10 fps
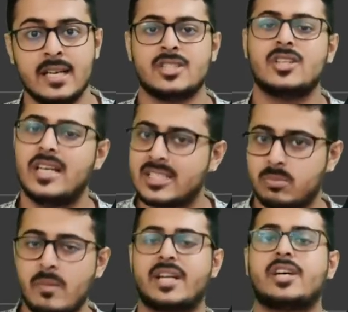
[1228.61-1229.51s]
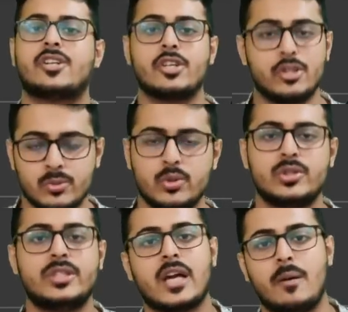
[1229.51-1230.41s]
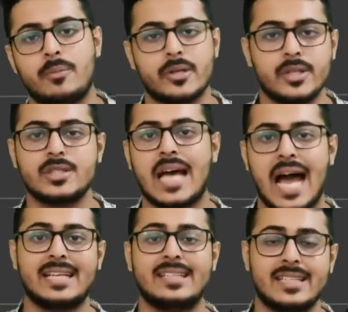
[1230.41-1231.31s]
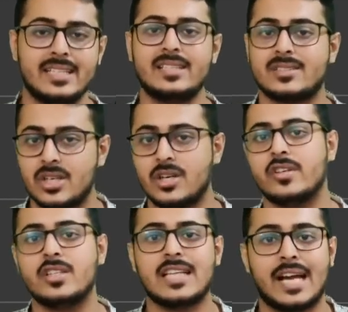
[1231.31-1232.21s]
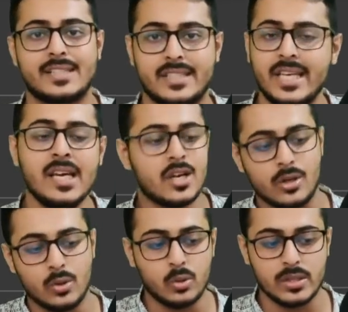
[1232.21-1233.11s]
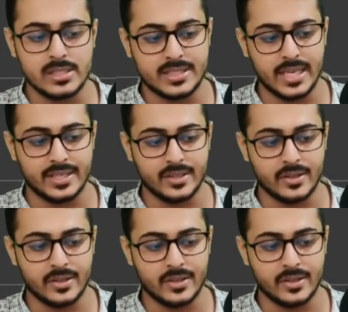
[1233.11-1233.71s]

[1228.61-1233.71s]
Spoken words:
so it's better to use the computers at the servers at the Google's end.